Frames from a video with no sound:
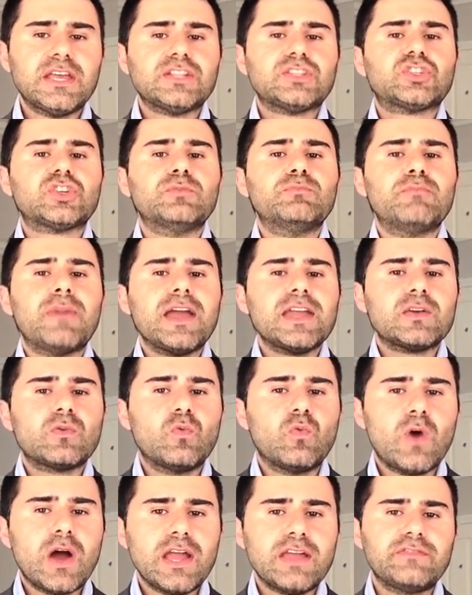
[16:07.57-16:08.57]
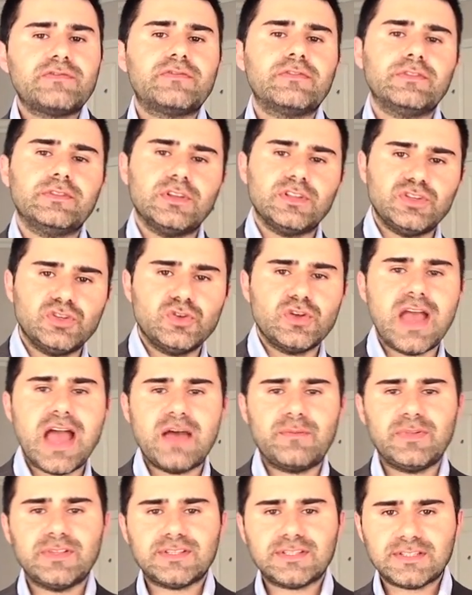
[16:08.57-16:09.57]
to make way for the new
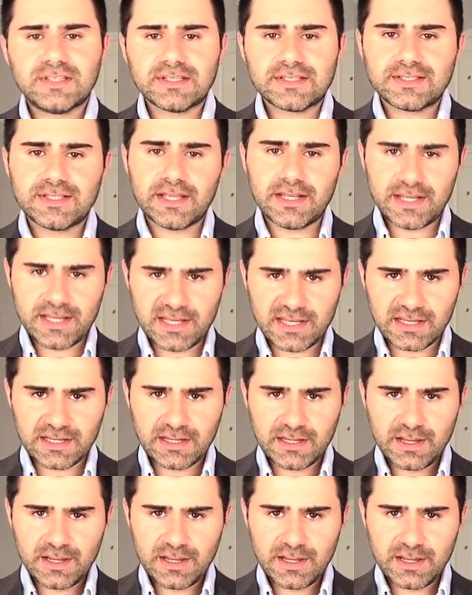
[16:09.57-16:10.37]
habits to set in.